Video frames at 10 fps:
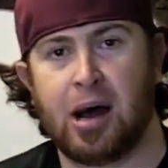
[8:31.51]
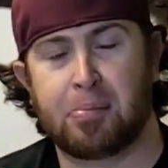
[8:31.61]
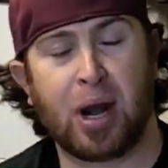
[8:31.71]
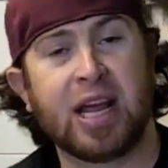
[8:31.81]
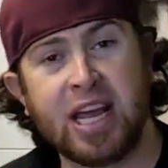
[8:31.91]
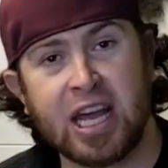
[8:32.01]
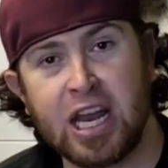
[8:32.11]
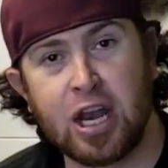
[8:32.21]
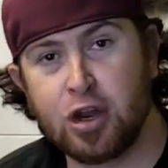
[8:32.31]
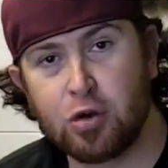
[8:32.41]
breaking
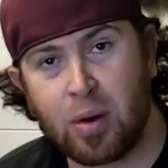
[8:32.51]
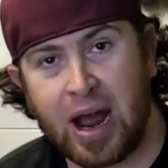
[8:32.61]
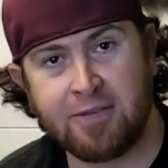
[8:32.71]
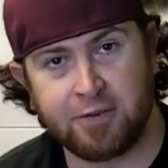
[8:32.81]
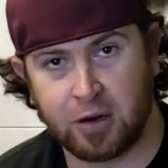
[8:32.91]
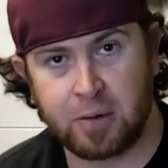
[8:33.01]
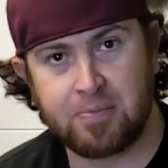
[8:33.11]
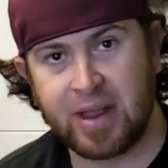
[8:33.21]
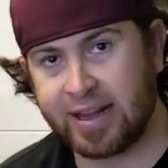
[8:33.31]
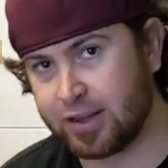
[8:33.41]
in a new rifle
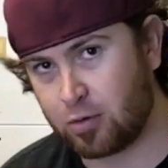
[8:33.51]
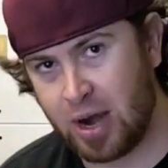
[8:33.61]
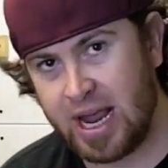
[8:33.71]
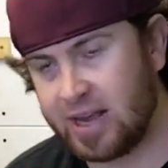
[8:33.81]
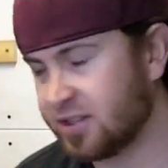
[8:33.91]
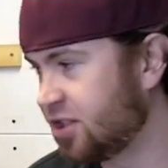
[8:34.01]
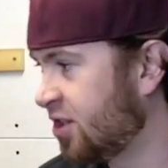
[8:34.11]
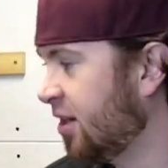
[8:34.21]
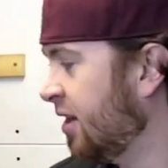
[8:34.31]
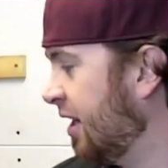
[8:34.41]
at the range.